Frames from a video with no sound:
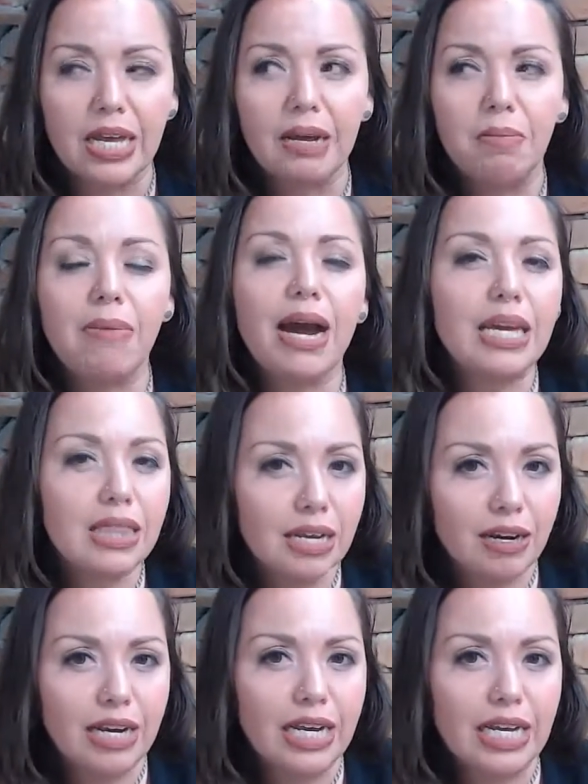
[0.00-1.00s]
My
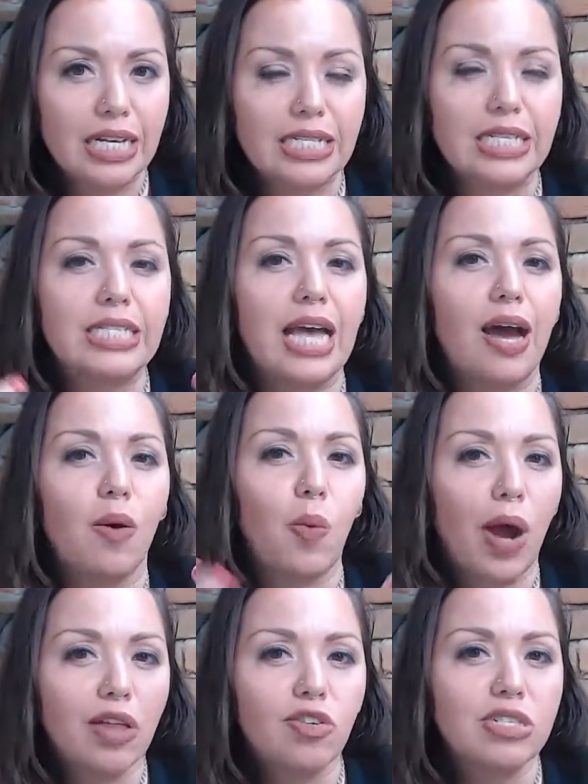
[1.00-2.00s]
theory is that
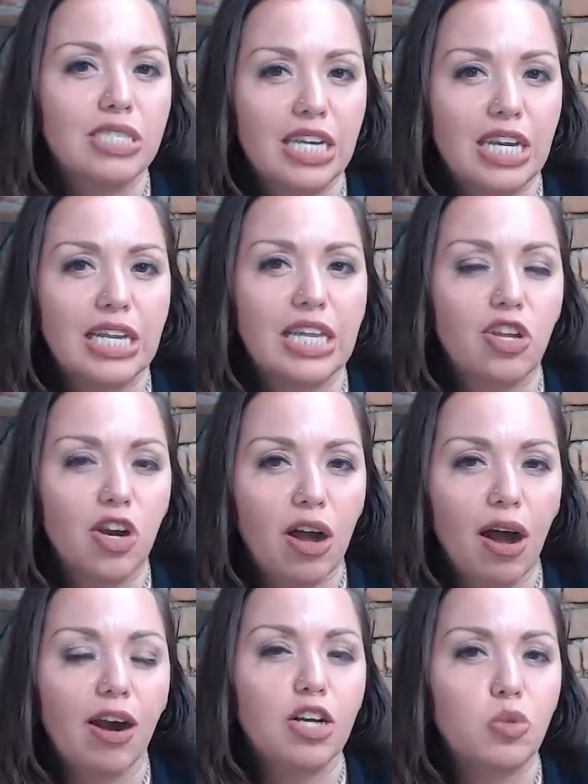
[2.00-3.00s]
while they're sitting in their
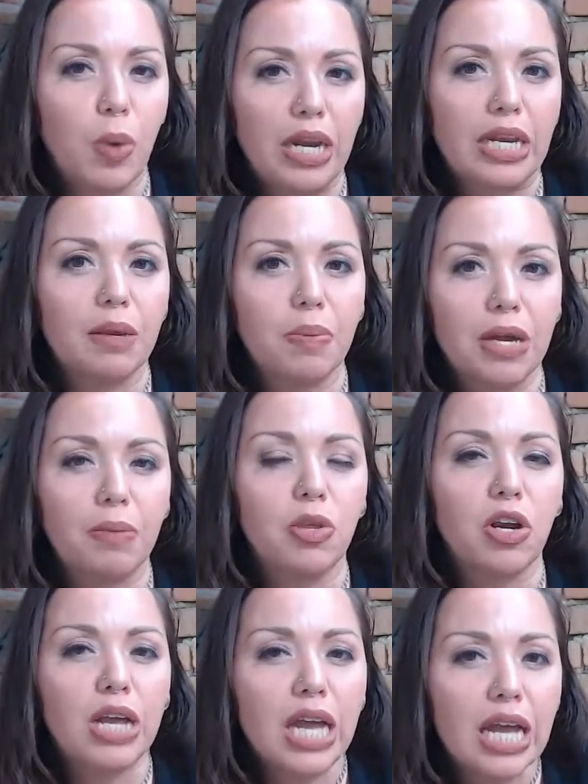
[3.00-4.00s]
cars waiting to pick up
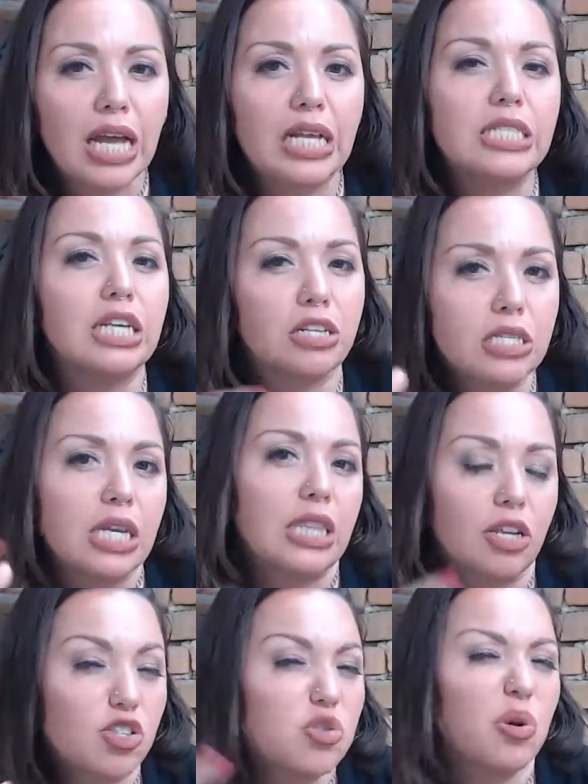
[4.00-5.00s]
their kids, they're sitting
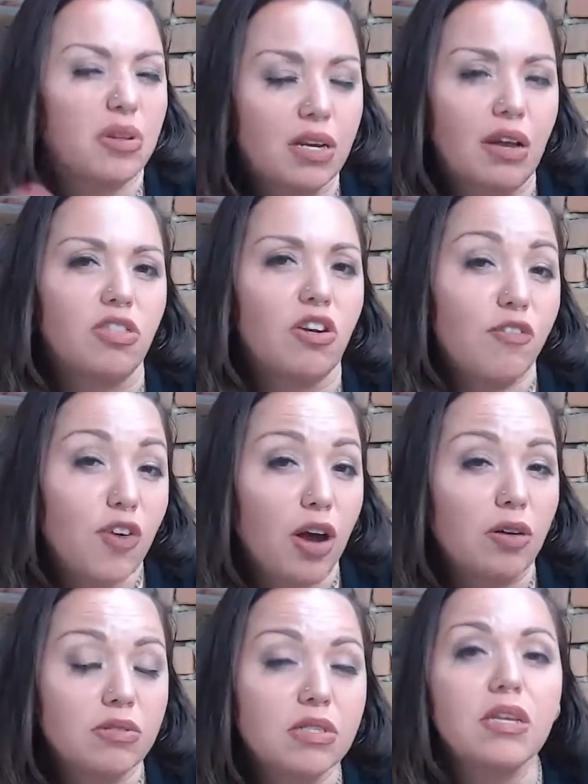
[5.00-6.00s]
there scrolling on their
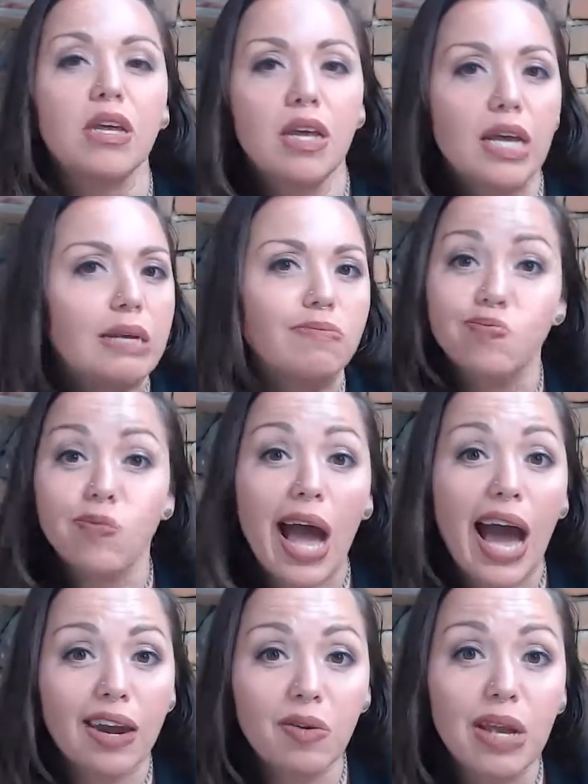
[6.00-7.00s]
phones.
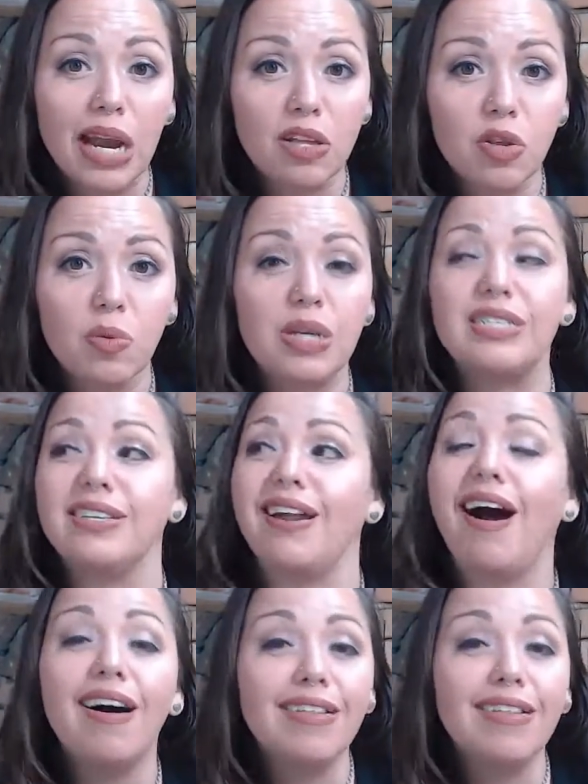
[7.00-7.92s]
I don't care the reason. All